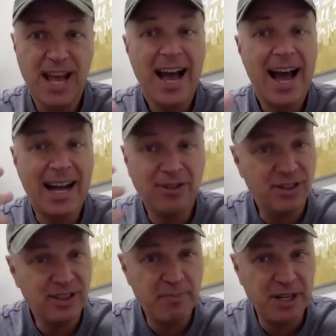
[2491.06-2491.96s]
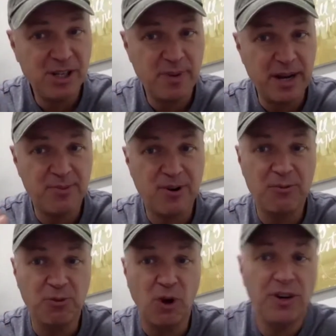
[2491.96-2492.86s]
I took that piece of paper, I
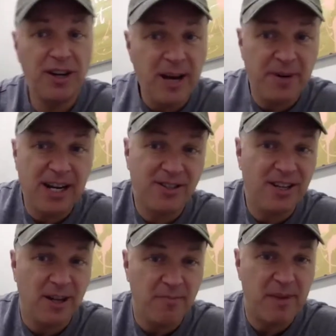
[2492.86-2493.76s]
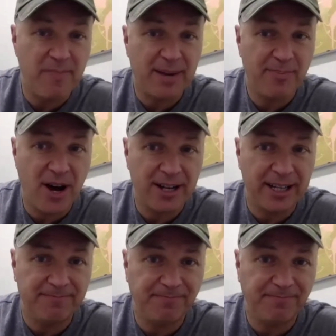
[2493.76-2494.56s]
rolled it up and I stuck it in my back pocket.